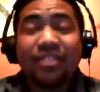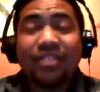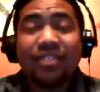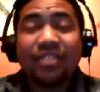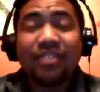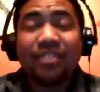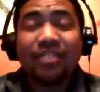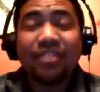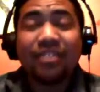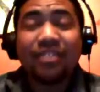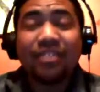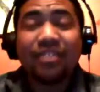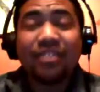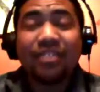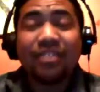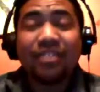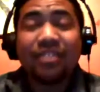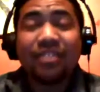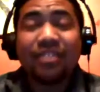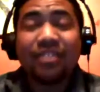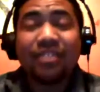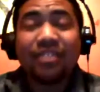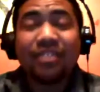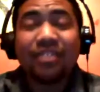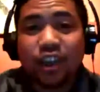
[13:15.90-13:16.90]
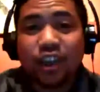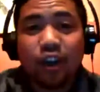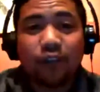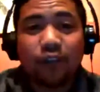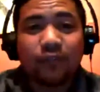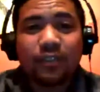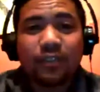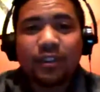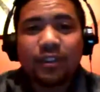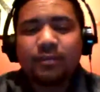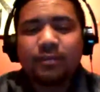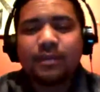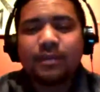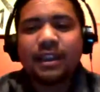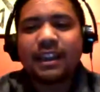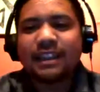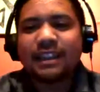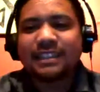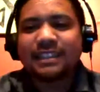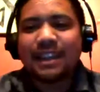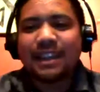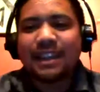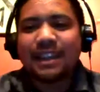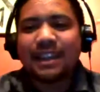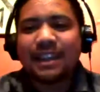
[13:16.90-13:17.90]
So for myself, because
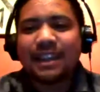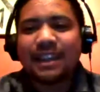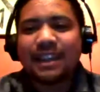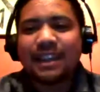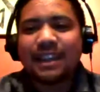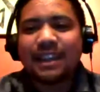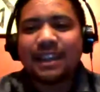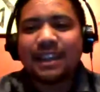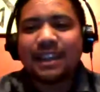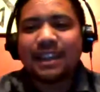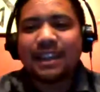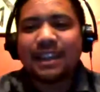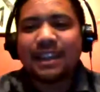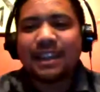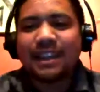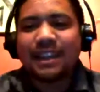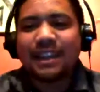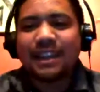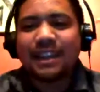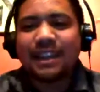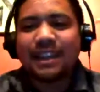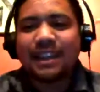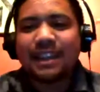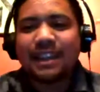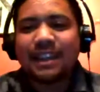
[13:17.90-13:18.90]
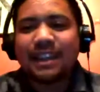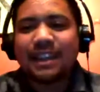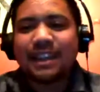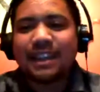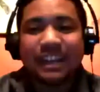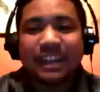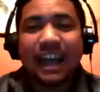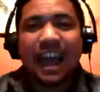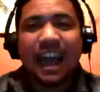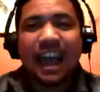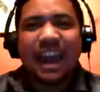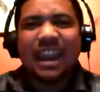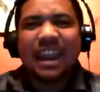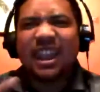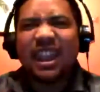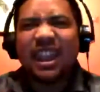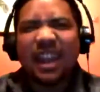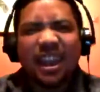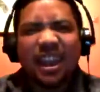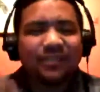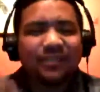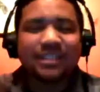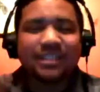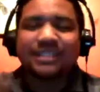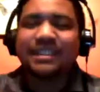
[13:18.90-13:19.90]
I'm more of an educational person, I
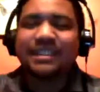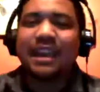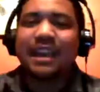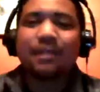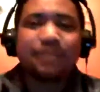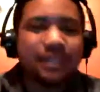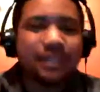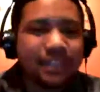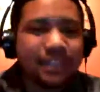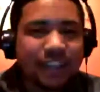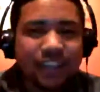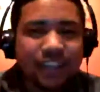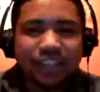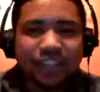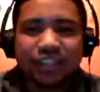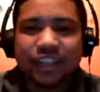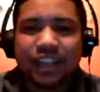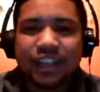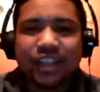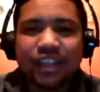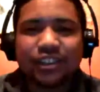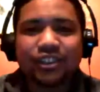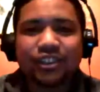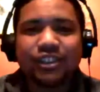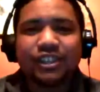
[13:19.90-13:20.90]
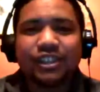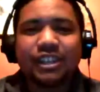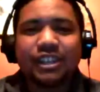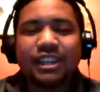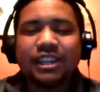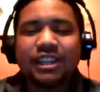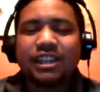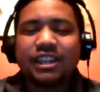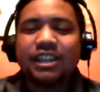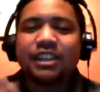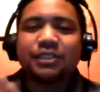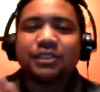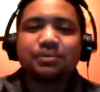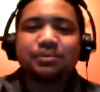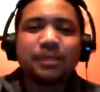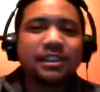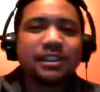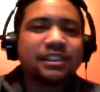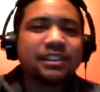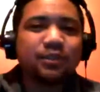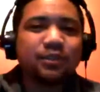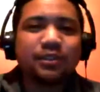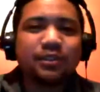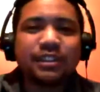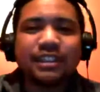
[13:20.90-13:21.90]
love to tap into education, especially
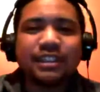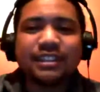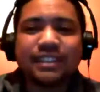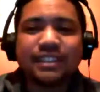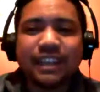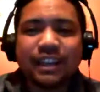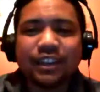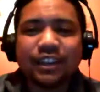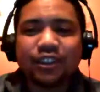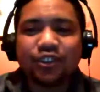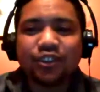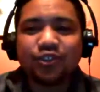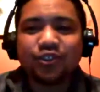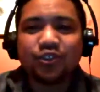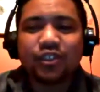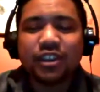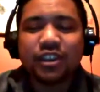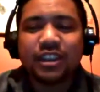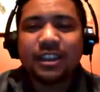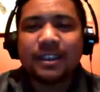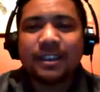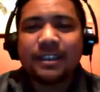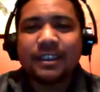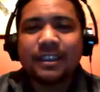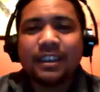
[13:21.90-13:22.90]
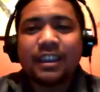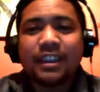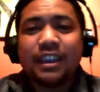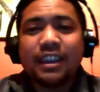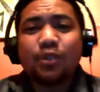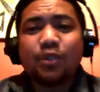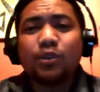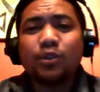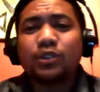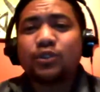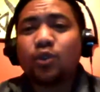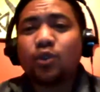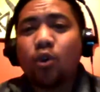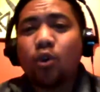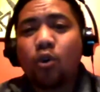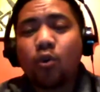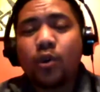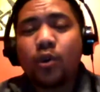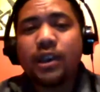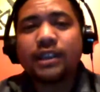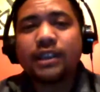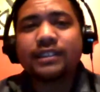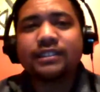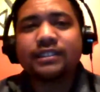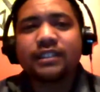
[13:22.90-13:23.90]
with this industry. It was
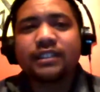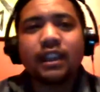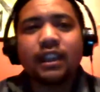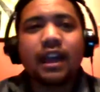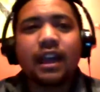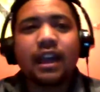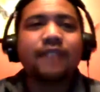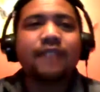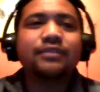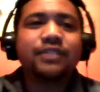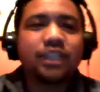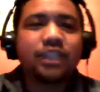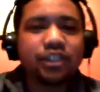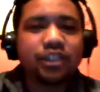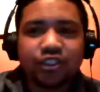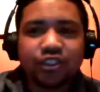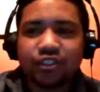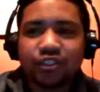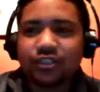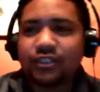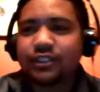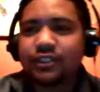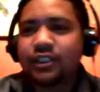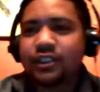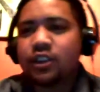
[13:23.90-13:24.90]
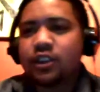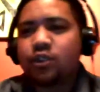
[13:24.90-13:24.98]
always the live sessions.